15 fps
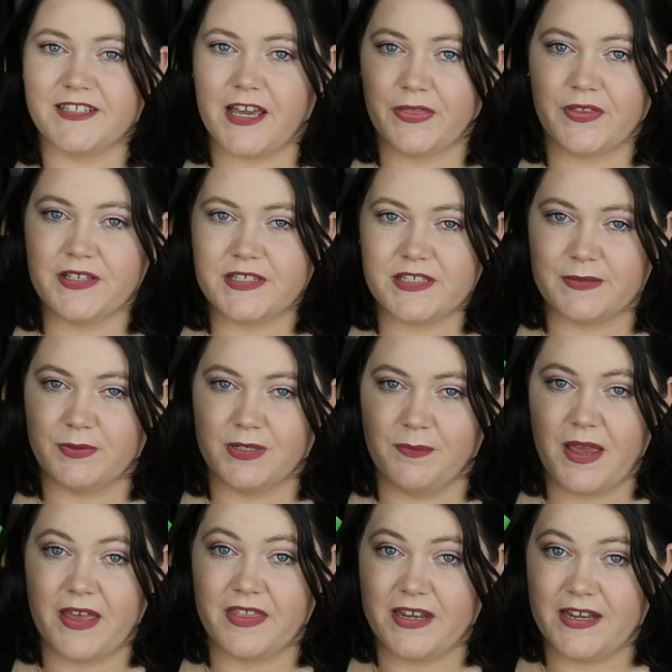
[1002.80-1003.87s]
is nothing simple
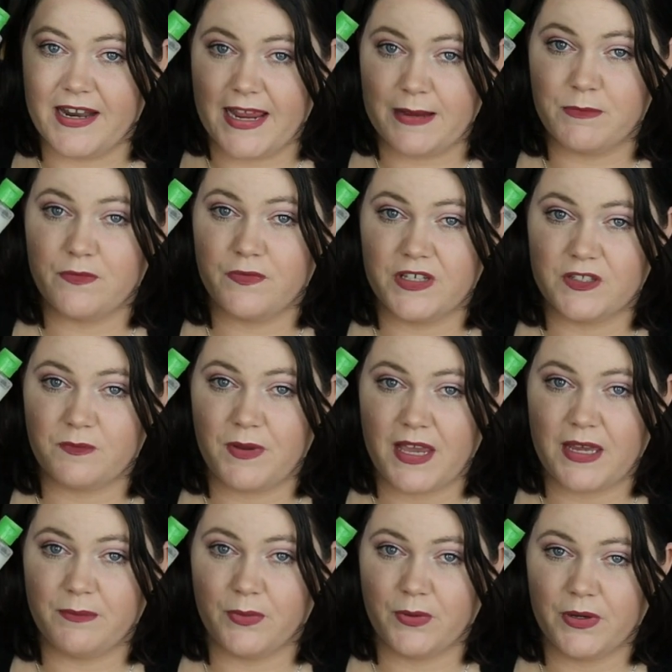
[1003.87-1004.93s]
about the name of this
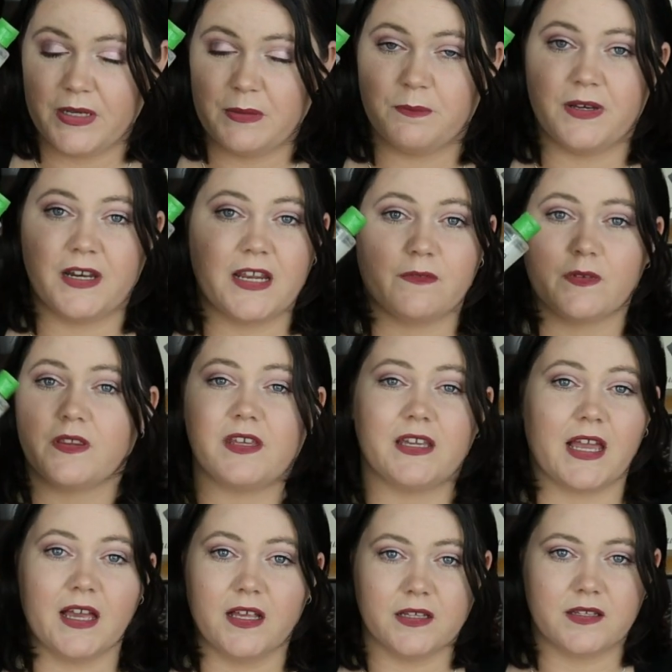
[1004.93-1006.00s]
bad boy, but
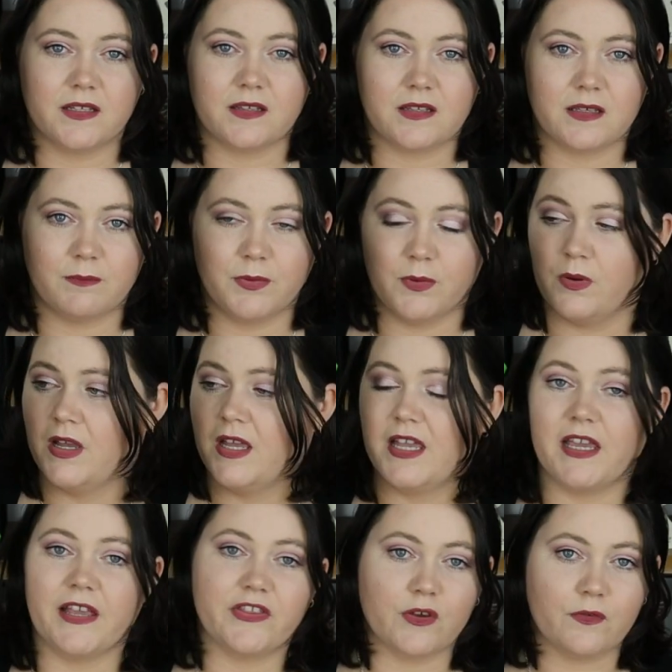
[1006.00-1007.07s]
everything else is simple.
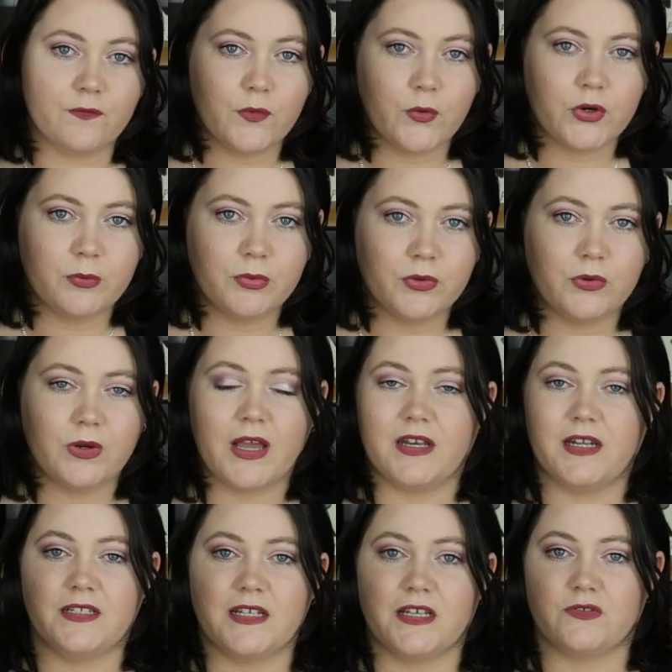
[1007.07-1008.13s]
It's affordable
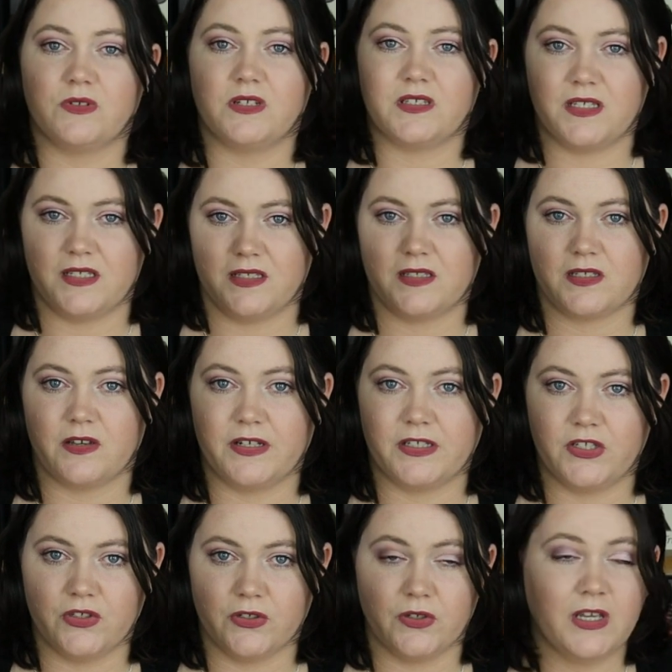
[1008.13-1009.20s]
and it does what it says it's
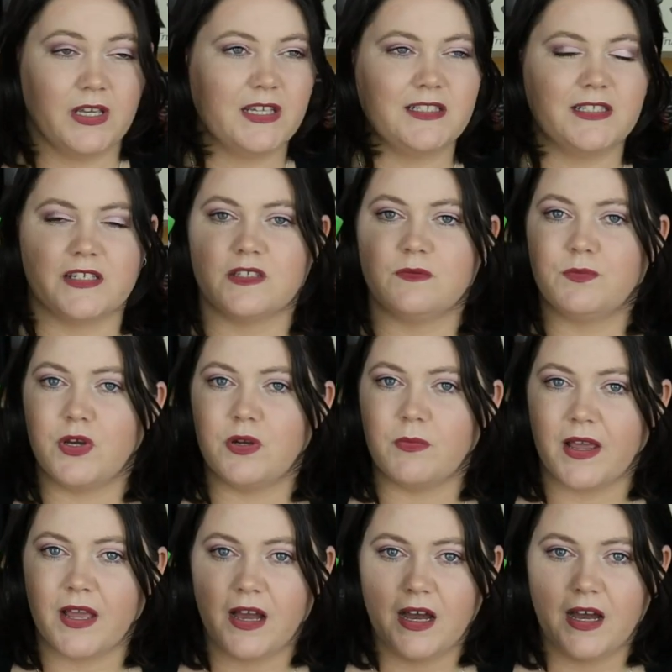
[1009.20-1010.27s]
going to do. Doesn't burn
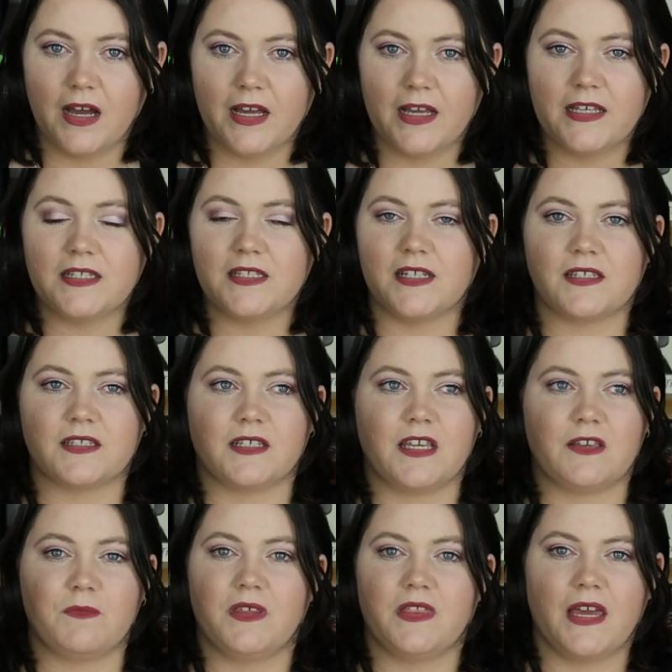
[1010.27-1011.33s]
my eyes, doesn't
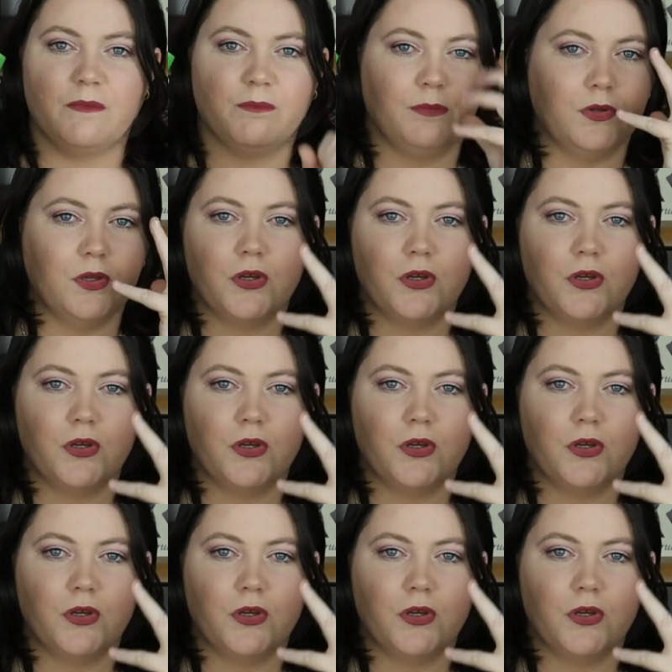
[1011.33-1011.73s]
give me that